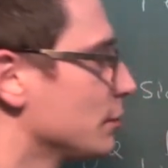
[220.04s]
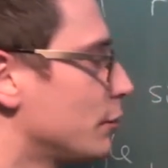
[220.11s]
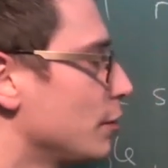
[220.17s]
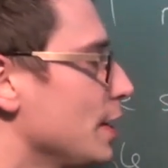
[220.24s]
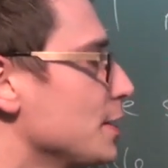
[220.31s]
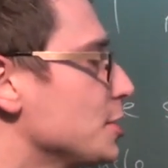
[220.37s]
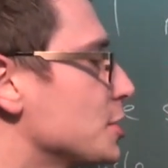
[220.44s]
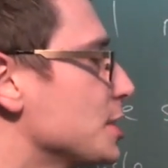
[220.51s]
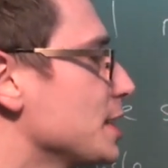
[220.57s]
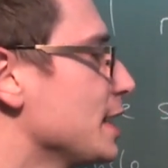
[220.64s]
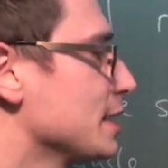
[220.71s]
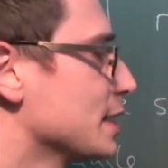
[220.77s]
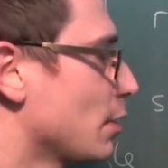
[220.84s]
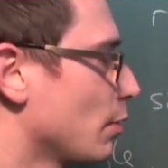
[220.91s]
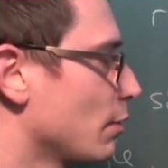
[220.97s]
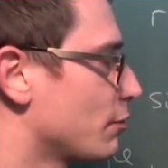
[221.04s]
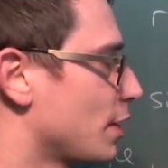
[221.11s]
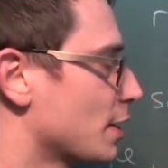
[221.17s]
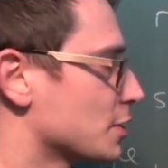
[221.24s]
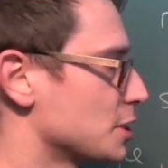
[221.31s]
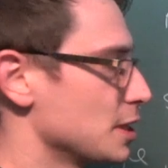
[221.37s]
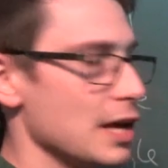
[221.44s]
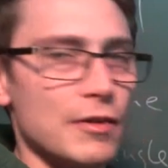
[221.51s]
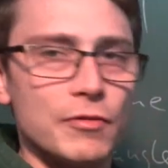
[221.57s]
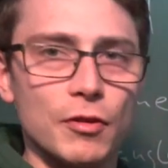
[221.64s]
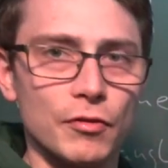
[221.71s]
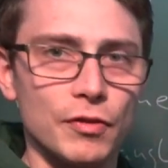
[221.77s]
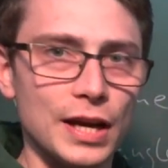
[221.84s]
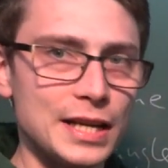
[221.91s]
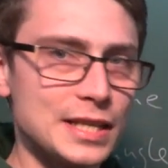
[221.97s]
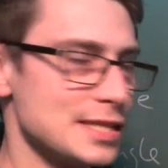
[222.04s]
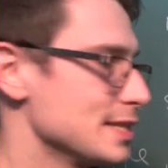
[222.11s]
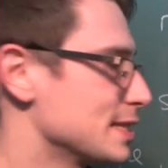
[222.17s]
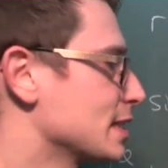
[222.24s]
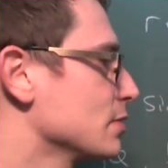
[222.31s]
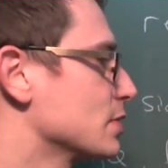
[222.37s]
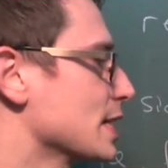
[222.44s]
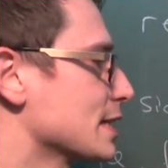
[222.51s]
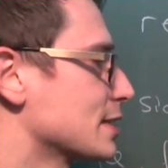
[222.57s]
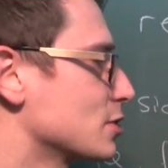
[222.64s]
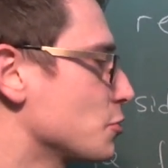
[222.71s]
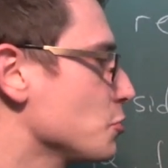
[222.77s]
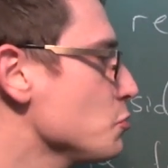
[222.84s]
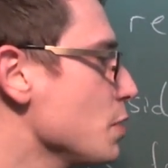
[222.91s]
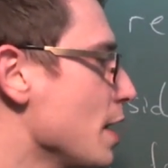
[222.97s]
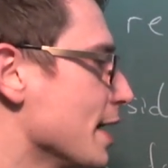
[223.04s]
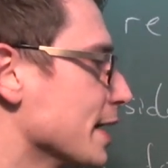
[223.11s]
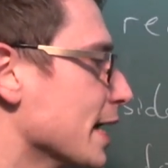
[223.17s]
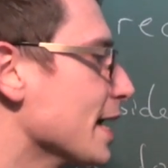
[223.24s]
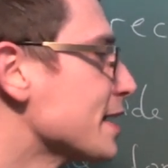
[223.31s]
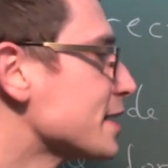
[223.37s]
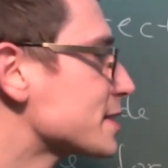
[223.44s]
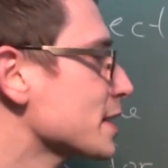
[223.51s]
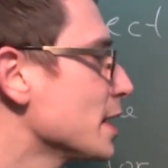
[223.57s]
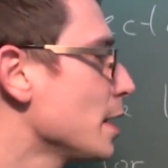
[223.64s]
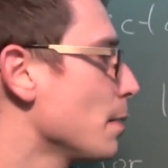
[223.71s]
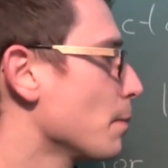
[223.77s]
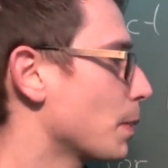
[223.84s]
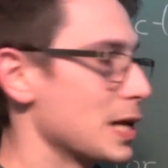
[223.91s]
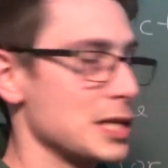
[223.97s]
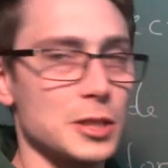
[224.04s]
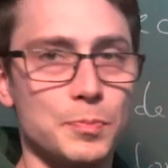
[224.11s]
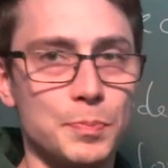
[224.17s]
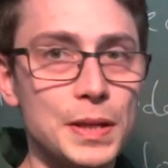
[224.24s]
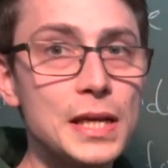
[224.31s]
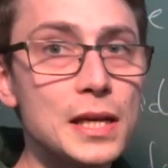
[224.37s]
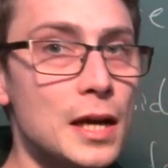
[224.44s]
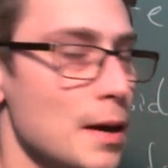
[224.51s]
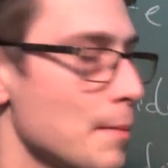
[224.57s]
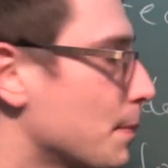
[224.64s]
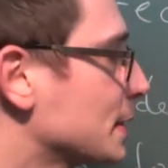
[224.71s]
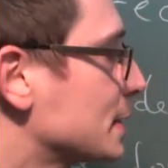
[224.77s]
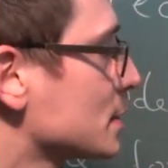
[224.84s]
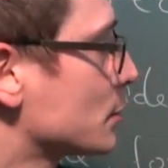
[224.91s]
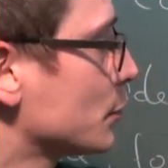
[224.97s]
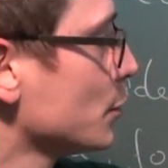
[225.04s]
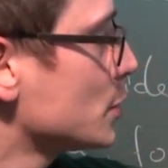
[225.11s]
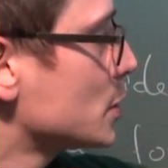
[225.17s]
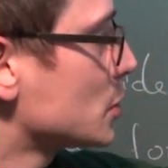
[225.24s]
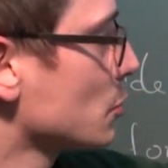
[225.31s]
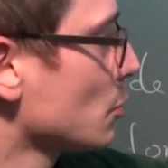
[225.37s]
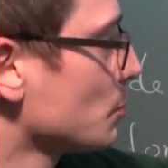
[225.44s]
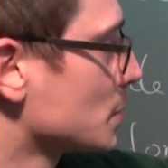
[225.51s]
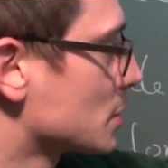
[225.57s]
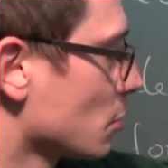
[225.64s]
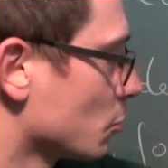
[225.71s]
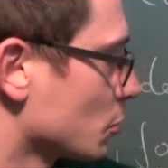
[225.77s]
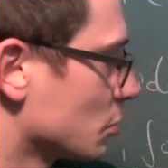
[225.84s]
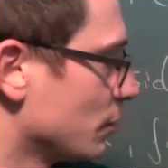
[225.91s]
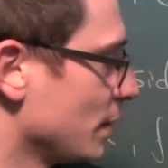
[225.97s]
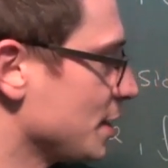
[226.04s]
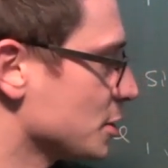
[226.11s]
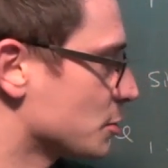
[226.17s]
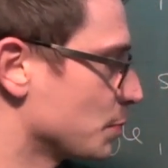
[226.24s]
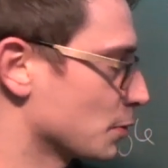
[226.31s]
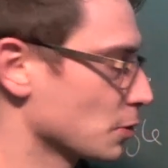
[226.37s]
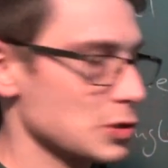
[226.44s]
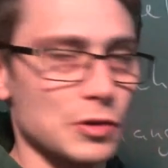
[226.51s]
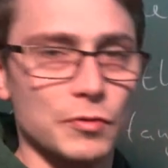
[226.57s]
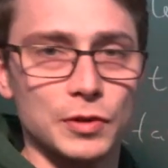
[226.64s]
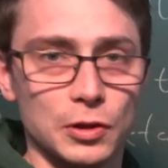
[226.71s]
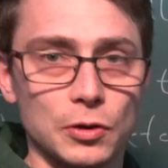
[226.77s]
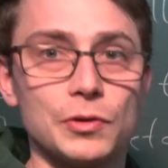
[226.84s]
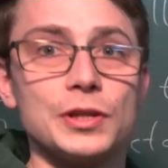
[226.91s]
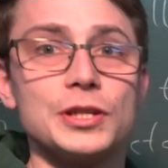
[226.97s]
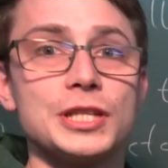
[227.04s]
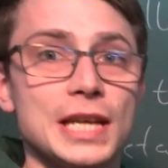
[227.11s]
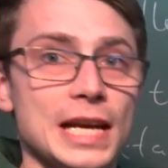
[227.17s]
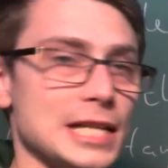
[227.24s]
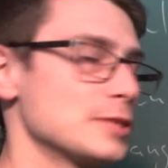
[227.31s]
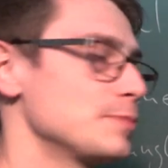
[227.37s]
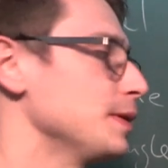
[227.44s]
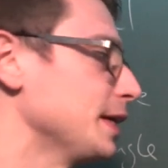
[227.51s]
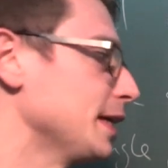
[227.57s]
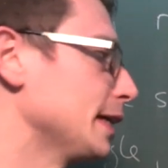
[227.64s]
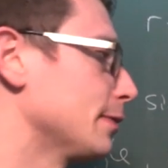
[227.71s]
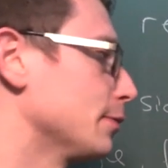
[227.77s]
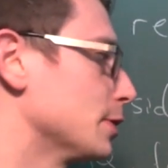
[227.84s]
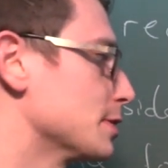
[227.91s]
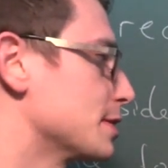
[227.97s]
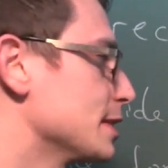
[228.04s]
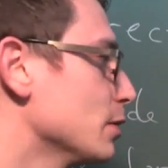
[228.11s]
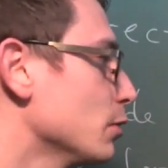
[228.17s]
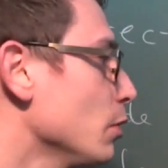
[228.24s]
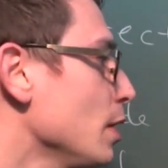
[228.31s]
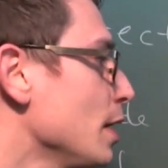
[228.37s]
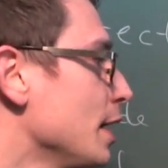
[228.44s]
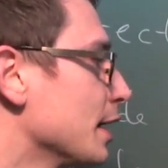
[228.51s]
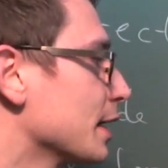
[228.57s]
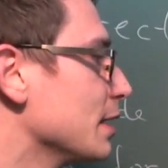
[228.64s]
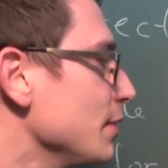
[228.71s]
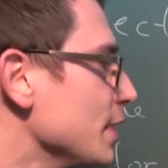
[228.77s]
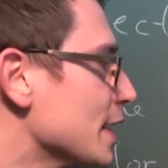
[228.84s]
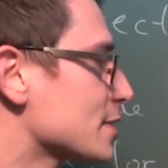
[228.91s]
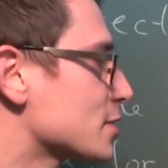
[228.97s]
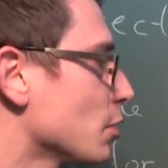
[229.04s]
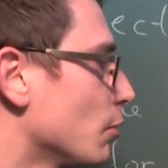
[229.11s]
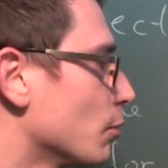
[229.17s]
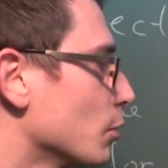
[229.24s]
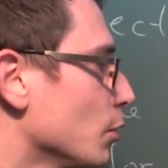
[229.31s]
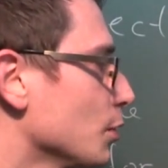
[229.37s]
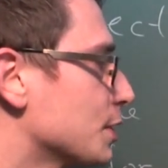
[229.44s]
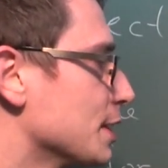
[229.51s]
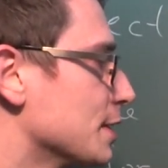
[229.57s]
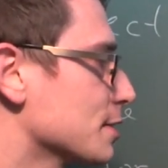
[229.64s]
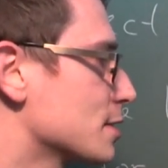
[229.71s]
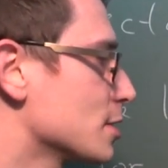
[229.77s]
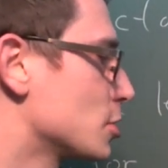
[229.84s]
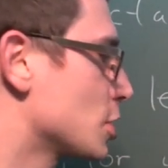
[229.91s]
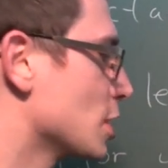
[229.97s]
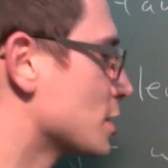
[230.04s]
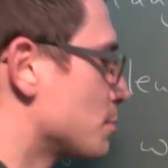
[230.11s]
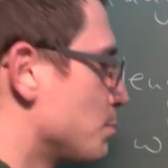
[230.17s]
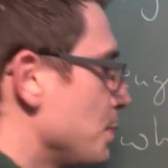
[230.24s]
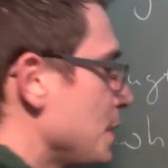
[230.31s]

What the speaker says: differentiate our function f of x, this gives us 2ax plus b, but this first term is going to vanish because of the condition x being equal to 0, giving us overall that this is just